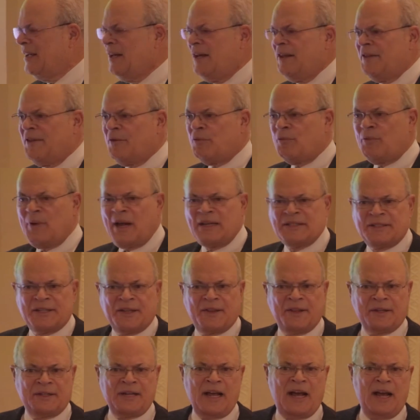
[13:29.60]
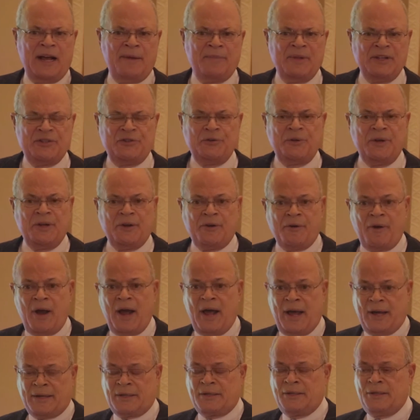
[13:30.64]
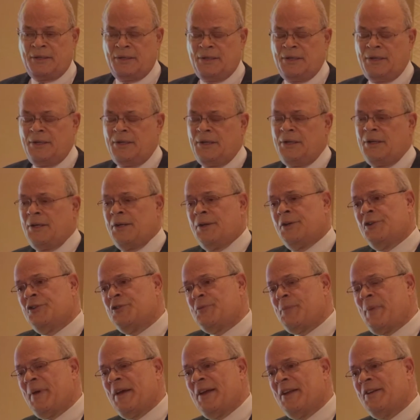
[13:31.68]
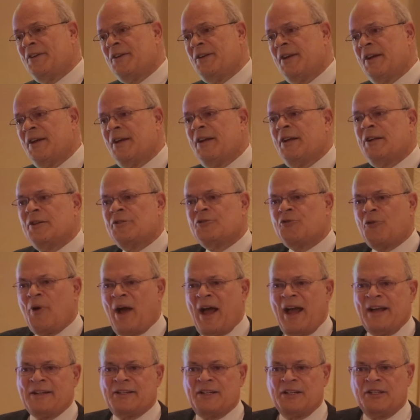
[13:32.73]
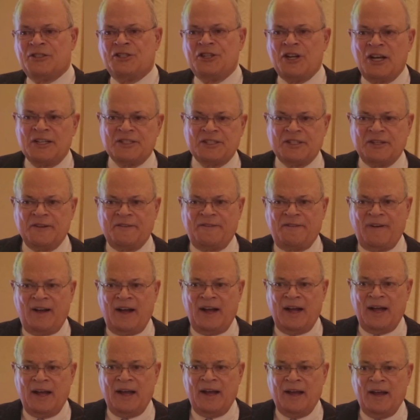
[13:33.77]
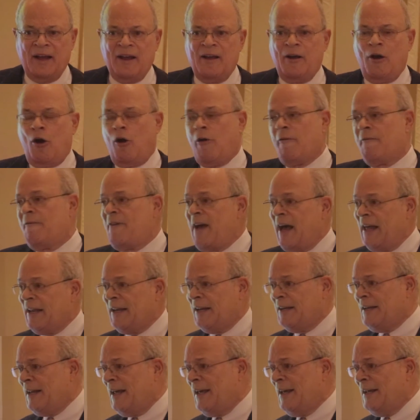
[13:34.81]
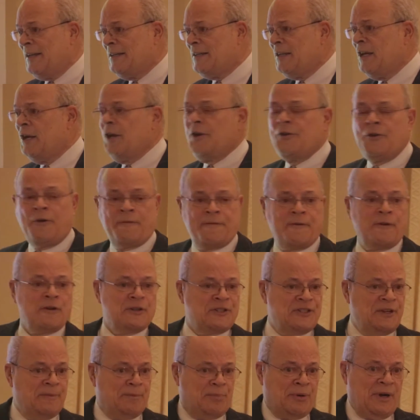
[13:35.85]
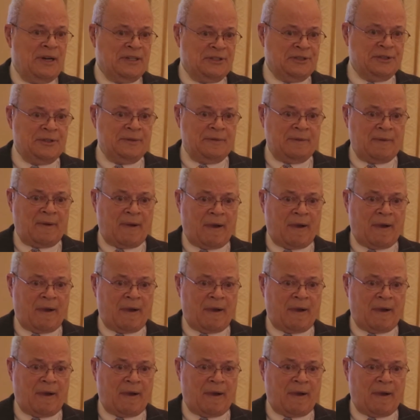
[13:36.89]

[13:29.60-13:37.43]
The rest of the time that you interact, you spend trying to justify or validate your first impression.